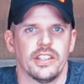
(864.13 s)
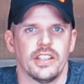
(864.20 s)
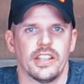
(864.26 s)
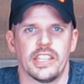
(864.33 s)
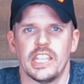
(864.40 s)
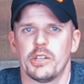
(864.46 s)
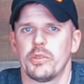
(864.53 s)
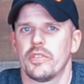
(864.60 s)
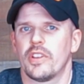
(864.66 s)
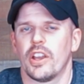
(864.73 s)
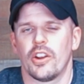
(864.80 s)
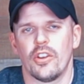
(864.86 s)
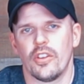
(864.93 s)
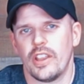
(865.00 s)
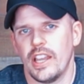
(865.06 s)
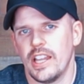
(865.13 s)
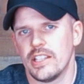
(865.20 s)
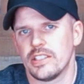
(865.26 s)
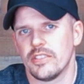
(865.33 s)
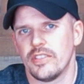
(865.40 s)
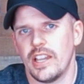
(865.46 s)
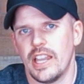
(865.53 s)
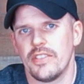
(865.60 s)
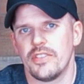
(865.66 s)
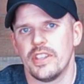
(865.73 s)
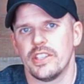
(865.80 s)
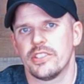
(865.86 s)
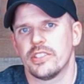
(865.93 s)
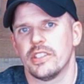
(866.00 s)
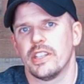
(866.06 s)
Again, we've got all kinds of night
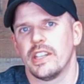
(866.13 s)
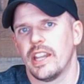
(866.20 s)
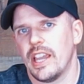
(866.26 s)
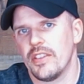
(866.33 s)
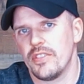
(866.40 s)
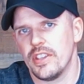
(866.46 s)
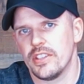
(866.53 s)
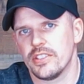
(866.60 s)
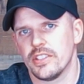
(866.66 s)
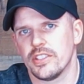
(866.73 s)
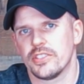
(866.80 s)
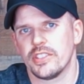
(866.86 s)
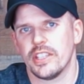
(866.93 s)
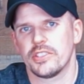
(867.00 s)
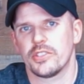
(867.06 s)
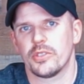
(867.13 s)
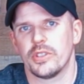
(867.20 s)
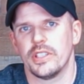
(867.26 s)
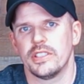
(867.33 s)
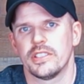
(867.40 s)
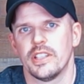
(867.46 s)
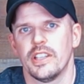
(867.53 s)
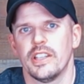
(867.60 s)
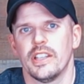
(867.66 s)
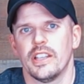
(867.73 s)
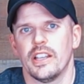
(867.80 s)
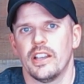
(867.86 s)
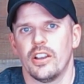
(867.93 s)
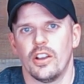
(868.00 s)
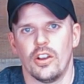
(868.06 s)
vision and night vision accessories
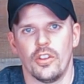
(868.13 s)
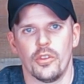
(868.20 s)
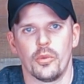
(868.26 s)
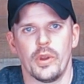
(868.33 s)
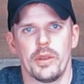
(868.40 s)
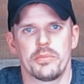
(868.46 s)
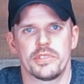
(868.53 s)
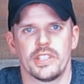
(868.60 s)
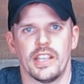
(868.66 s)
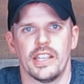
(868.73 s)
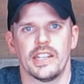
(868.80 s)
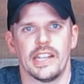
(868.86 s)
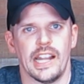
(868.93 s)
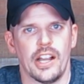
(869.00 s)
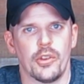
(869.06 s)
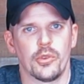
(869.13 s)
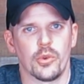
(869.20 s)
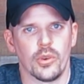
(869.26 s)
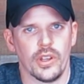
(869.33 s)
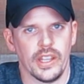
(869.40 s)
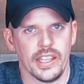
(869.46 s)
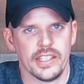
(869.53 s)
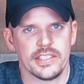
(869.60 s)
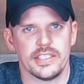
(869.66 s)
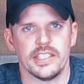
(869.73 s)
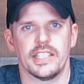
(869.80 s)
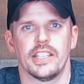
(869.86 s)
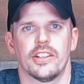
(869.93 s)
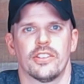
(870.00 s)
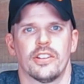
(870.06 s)
on the website at
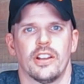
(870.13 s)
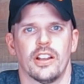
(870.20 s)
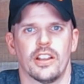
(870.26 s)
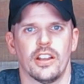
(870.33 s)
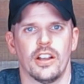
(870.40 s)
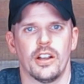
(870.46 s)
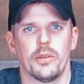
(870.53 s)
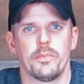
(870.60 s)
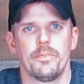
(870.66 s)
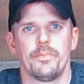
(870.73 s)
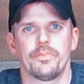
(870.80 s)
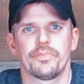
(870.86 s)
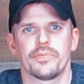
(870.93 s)
outdoorlegacygear.com.